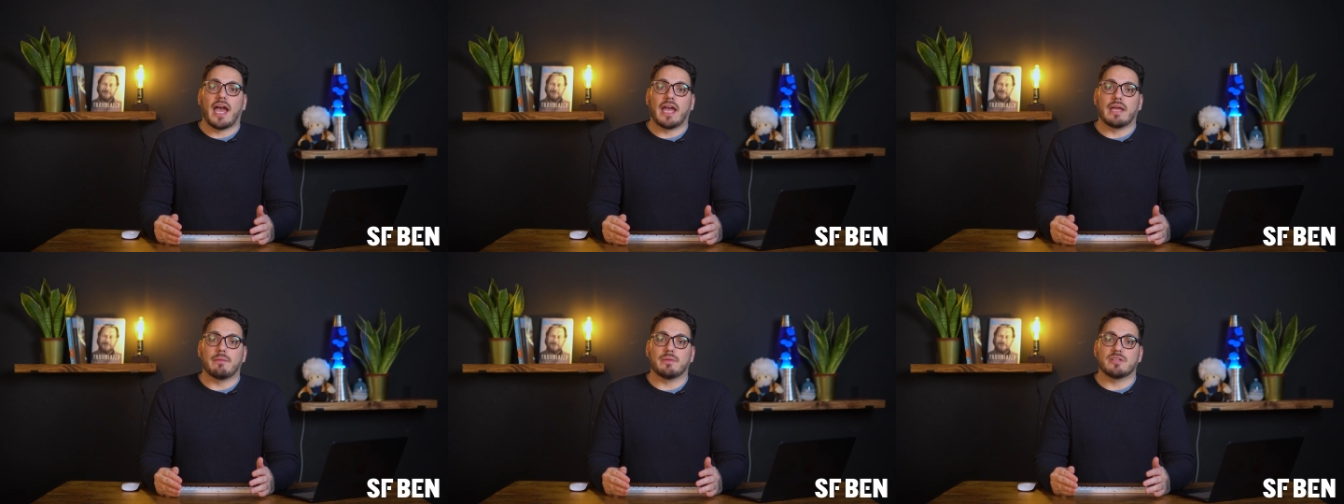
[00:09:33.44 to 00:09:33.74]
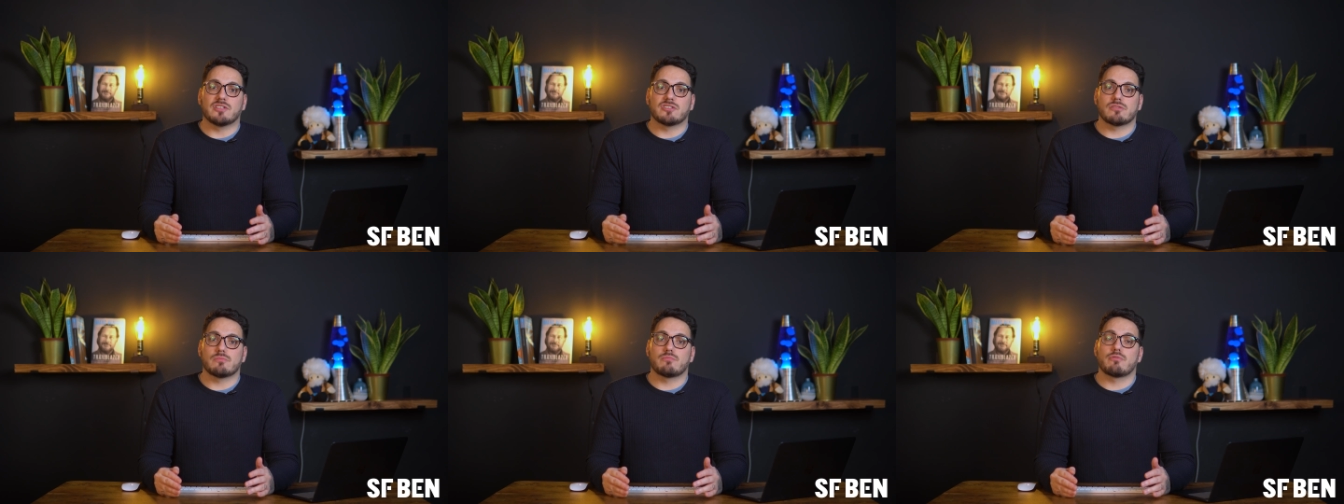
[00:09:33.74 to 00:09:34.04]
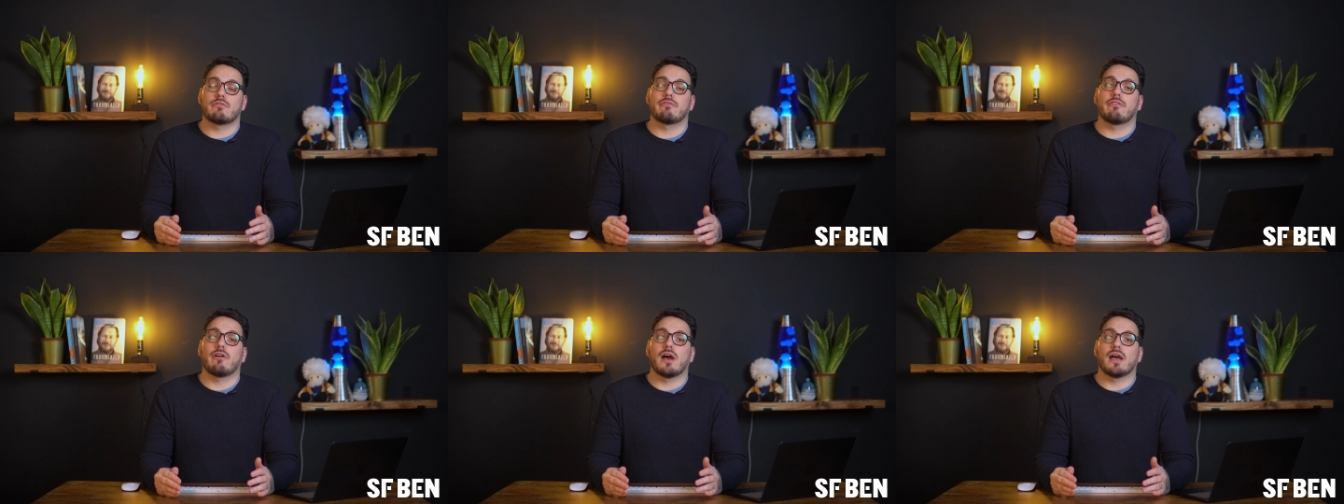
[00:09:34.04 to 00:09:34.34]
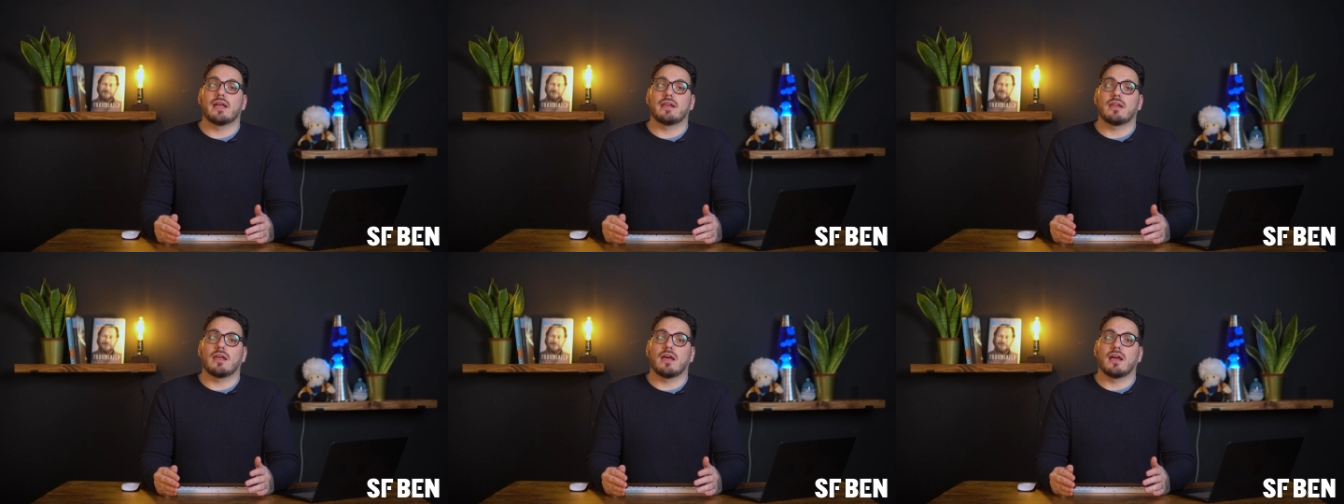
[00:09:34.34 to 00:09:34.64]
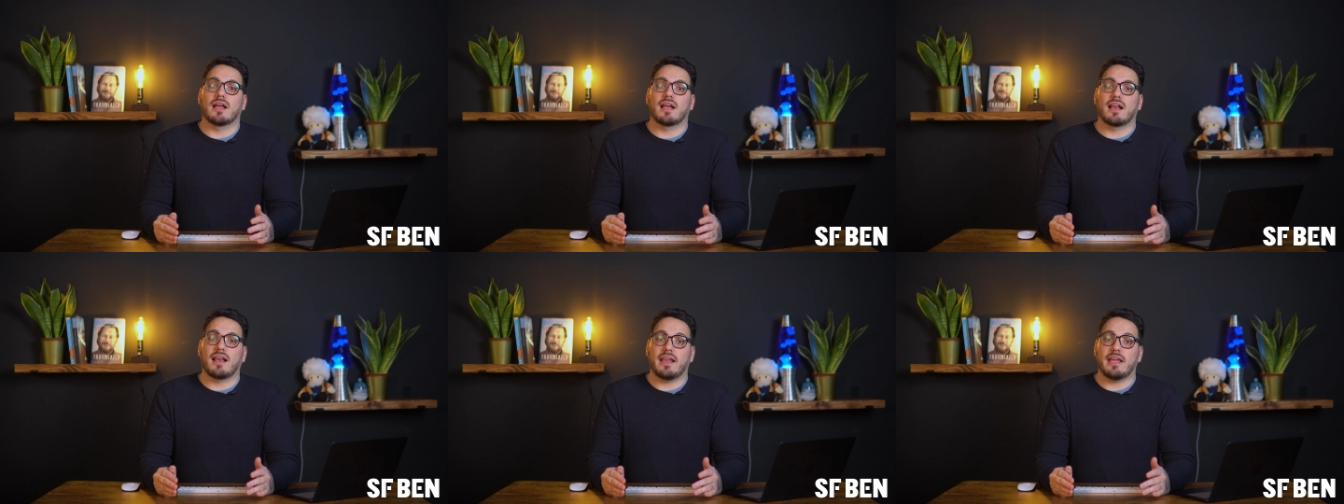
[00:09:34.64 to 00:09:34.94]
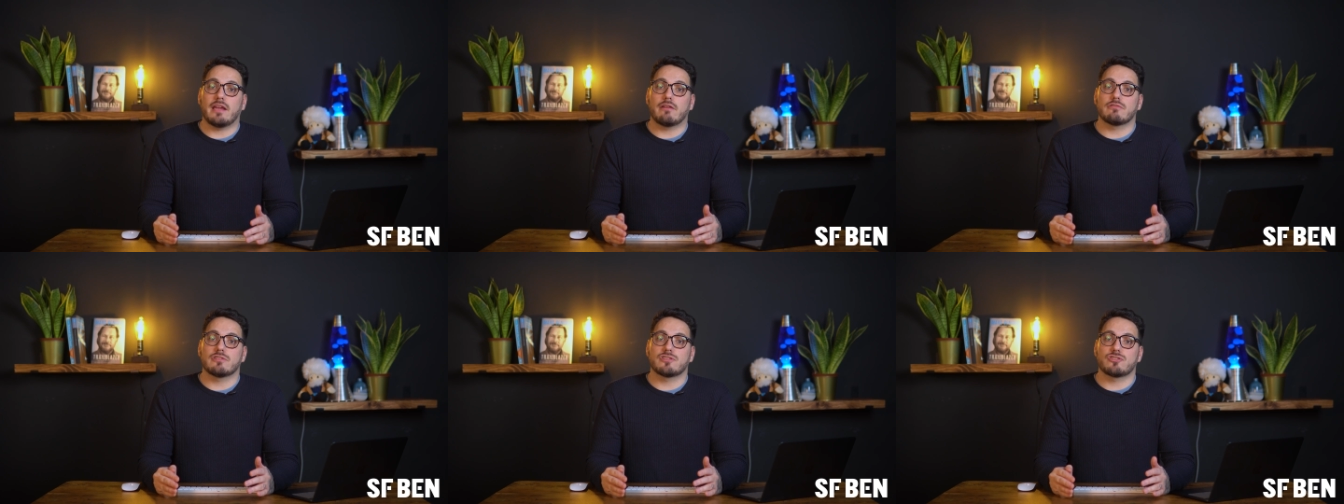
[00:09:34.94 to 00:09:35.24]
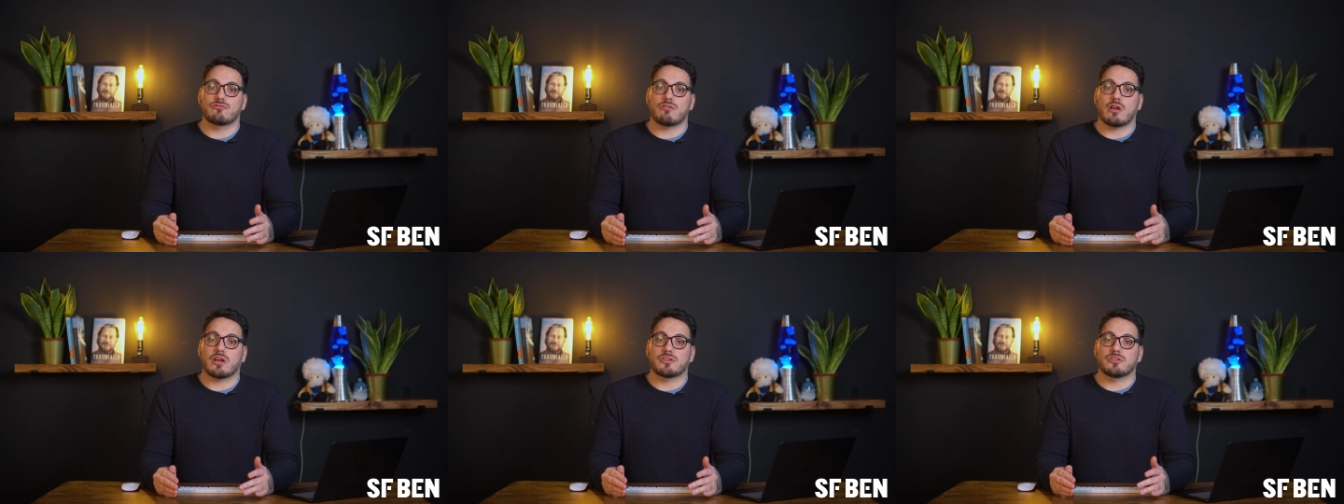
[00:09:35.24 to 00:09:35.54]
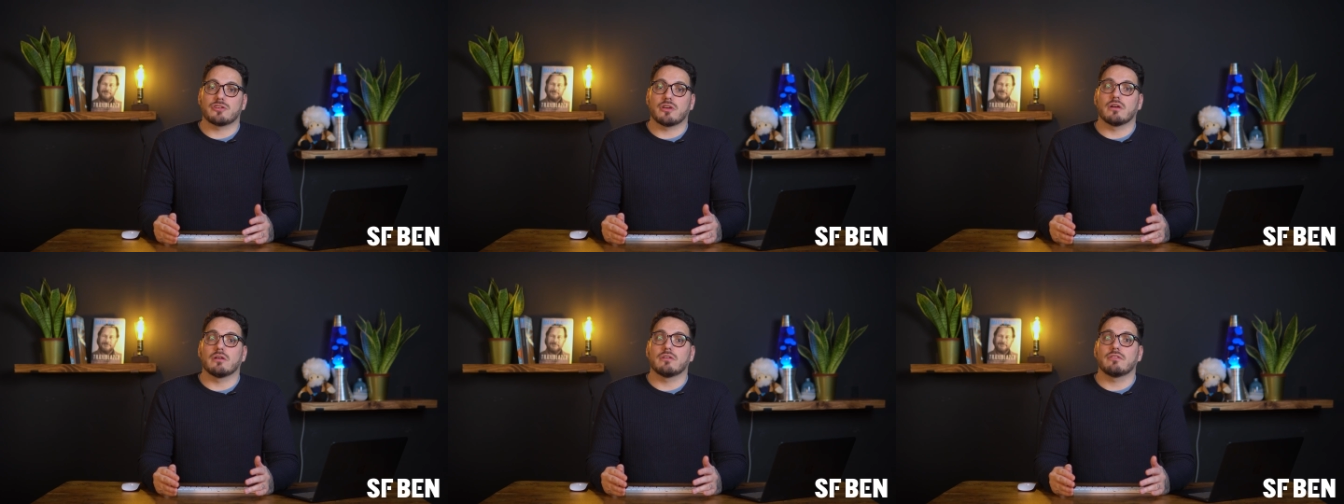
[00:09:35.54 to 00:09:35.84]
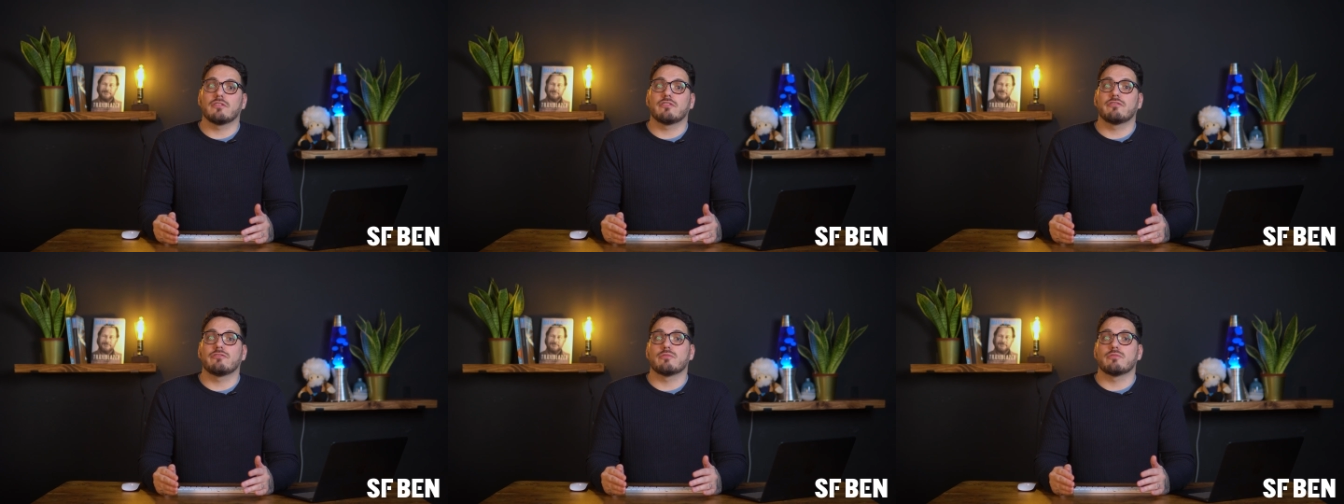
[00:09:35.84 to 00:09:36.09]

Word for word: aiming to provide a clearer structure